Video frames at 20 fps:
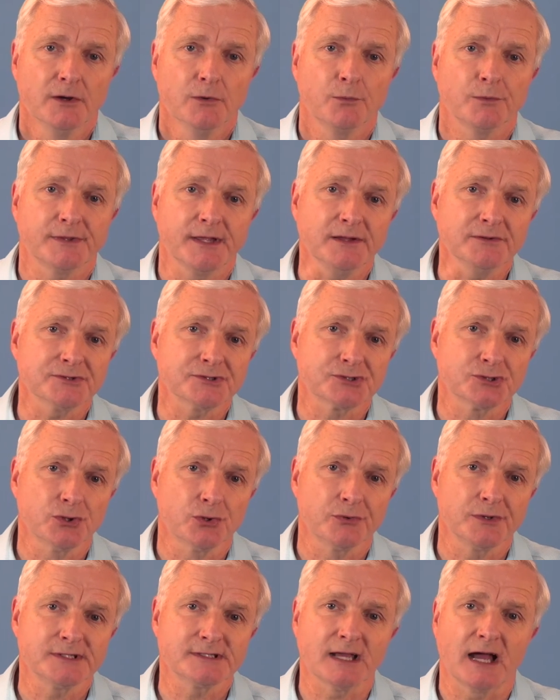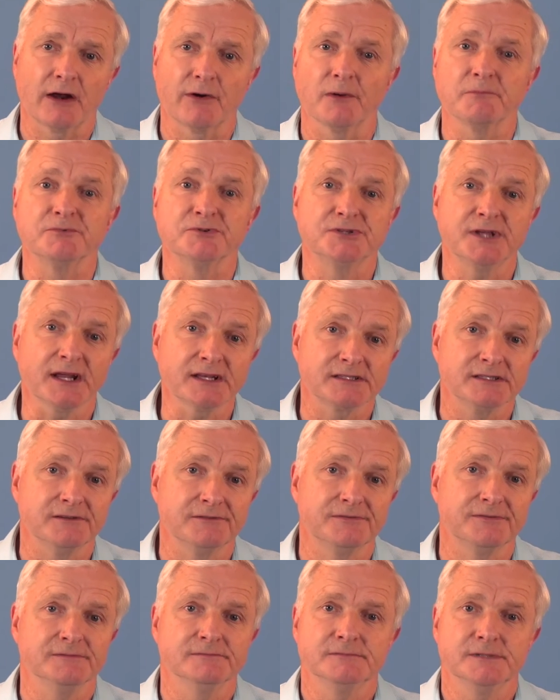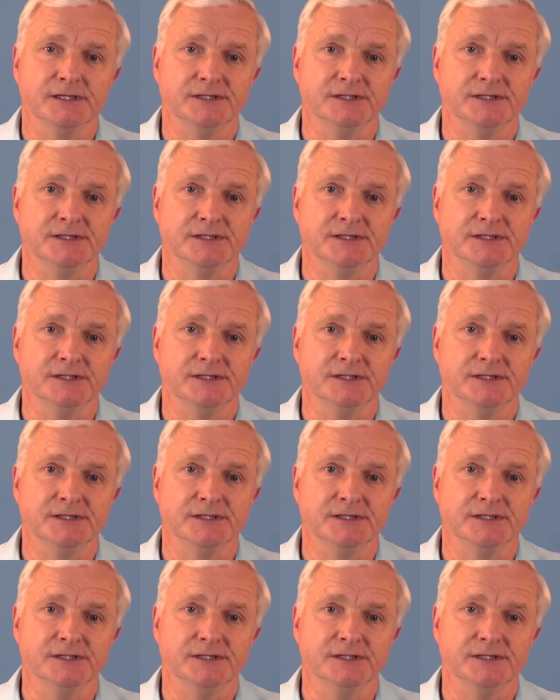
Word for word: Without stories, our objective